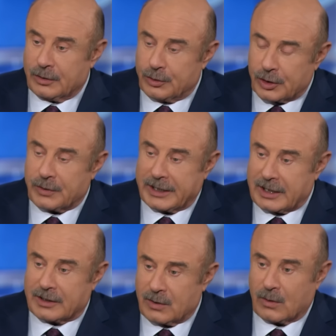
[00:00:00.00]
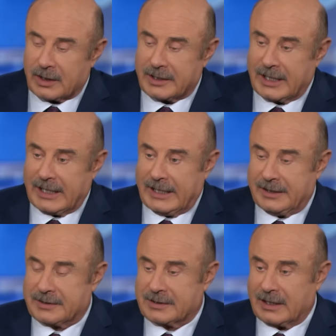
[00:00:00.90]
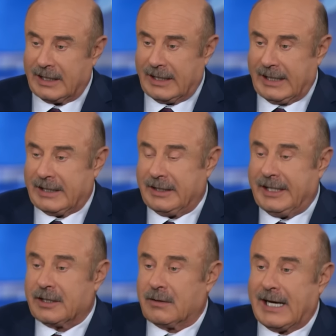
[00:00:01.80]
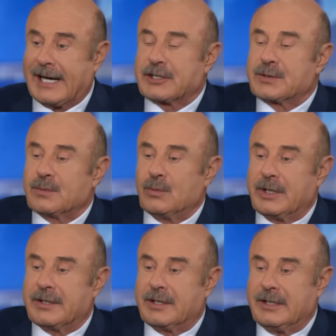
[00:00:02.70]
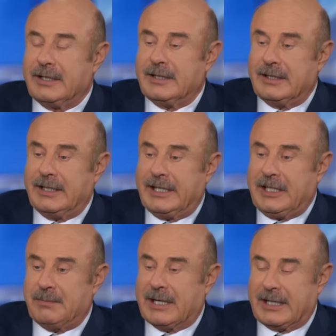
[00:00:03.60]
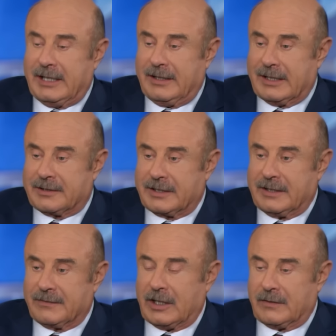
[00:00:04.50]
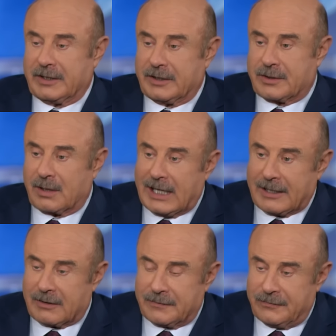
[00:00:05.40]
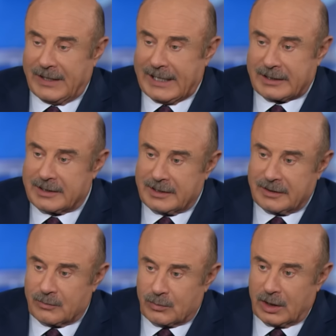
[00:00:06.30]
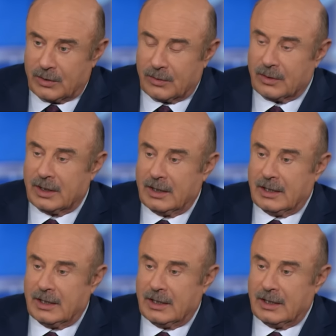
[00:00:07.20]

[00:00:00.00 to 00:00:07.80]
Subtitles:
during a court case and interacts with anybody that's involved in a trier of fact role,